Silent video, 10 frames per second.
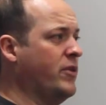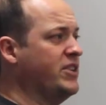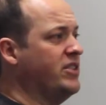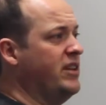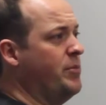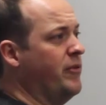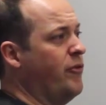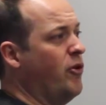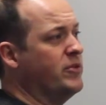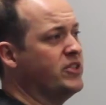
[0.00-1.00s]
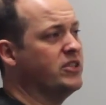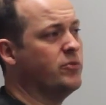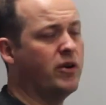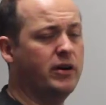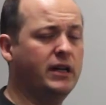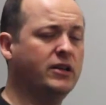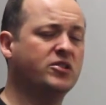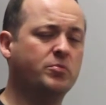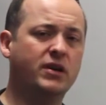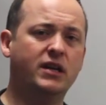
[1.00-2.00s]
the rest of their performance isn't where it
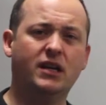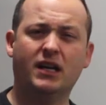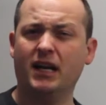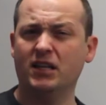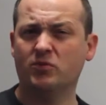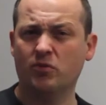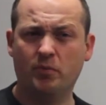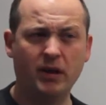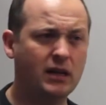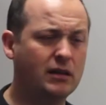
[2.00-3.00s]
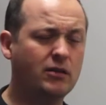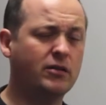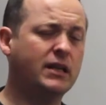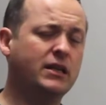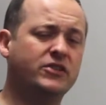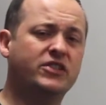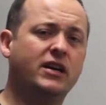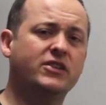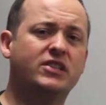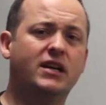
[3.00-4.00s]
needed to be. Okay, it's repeatedly not
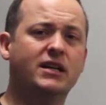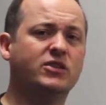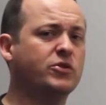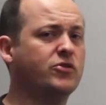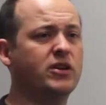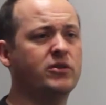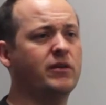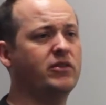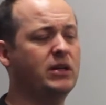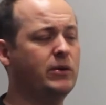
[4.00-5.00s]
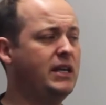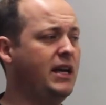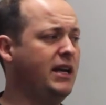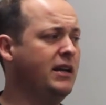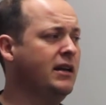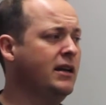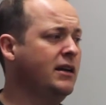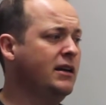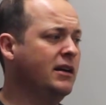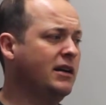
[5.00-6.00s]
hitting sales targets. We're trying to do everything we can.
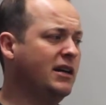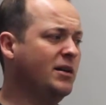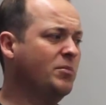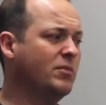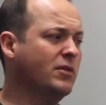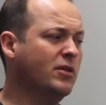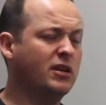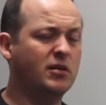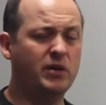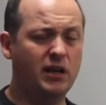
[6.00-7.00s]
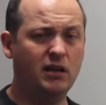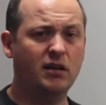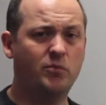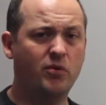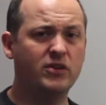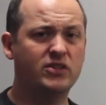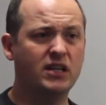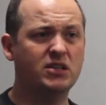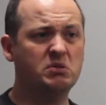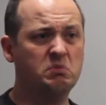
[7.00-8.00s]
Look, at the beginning of the
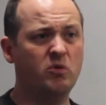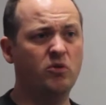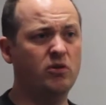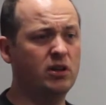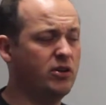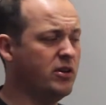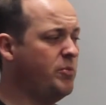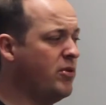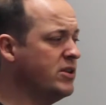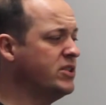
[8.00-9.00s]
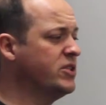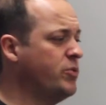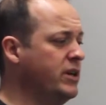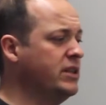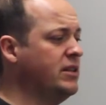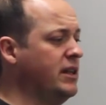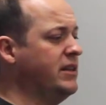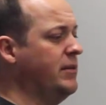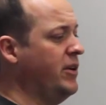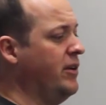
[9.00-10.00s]
process or early on in the process, we need
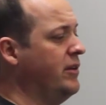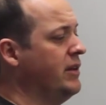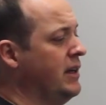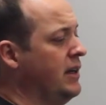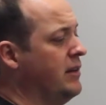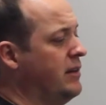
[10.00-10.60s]
to let them know